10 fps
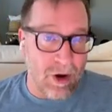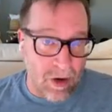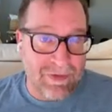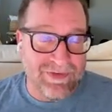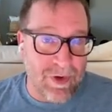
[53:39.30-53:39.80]

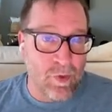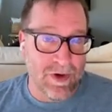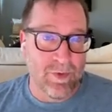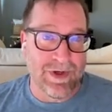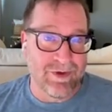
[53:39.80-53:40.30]
also
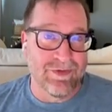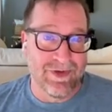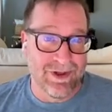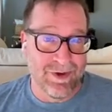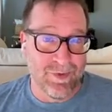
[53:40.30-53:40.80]
what we do
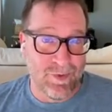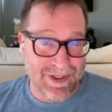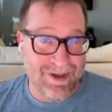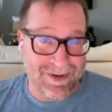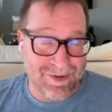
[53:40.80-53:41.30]
for you
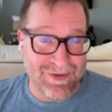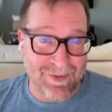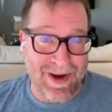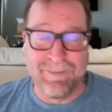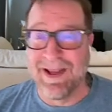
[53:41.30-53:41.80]
when you use
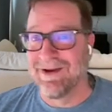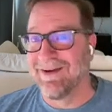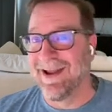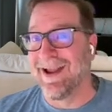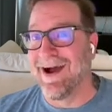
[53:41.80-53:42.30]

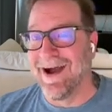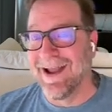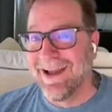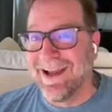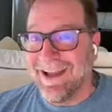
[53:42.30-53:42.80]
Rainmaker
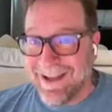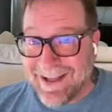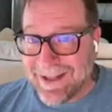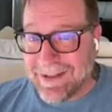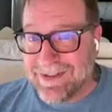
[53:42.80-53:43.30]
AI
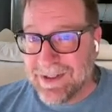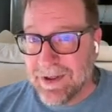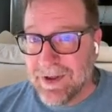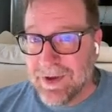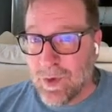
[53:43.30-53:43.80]

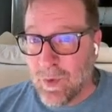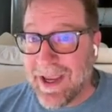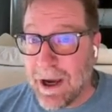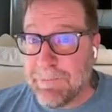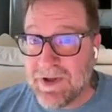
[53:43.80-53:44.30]
is
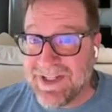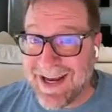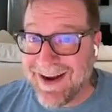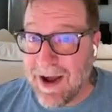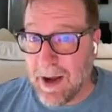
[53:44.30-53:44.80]
we help you
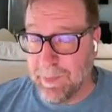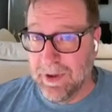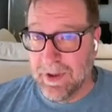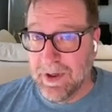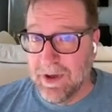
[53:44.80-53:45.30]
set it up
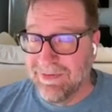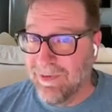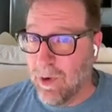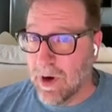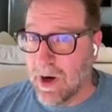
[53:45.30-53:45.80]

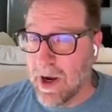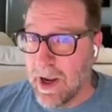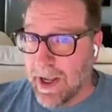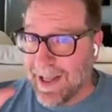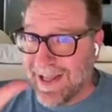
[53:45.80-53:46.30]
for
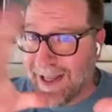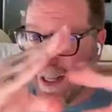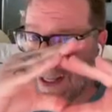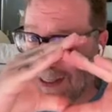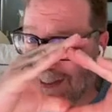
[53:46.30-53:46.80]

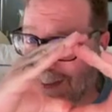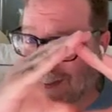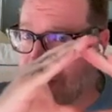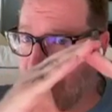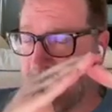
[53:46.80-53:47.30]

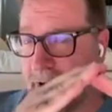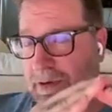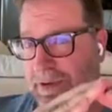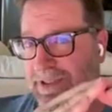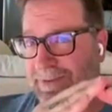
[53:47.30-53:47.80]

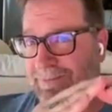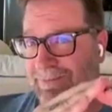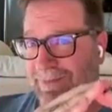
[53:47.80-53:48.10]
$0,